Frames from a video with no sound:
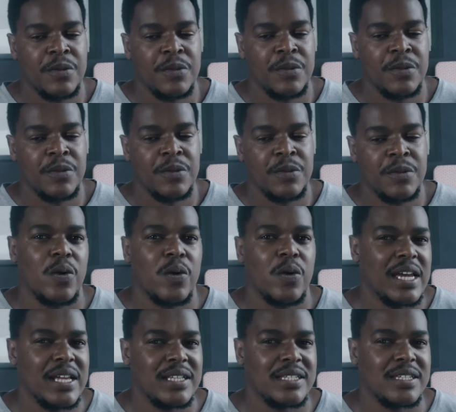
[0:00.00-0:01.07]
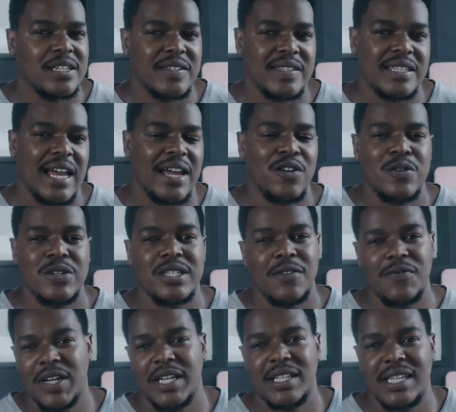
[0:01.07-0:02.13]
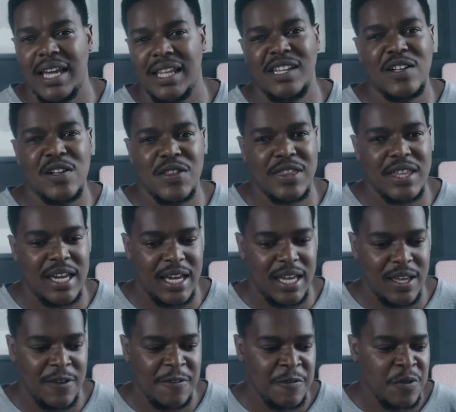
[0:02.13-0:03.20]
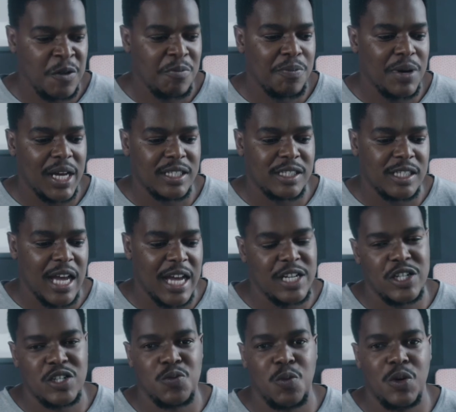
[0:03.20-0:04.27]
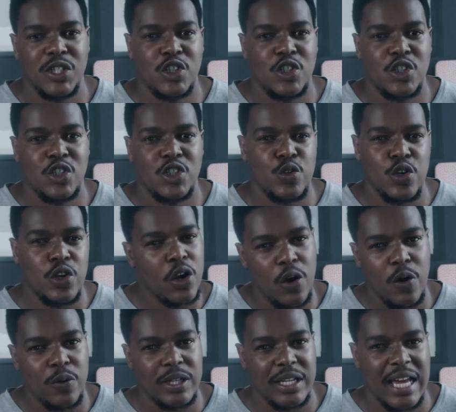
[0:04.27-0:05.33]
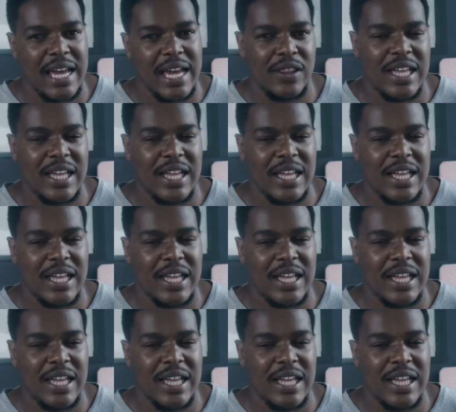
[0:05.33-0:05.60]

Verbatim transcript: So it's just, I know it's a very technical thing, but I just want you to know that.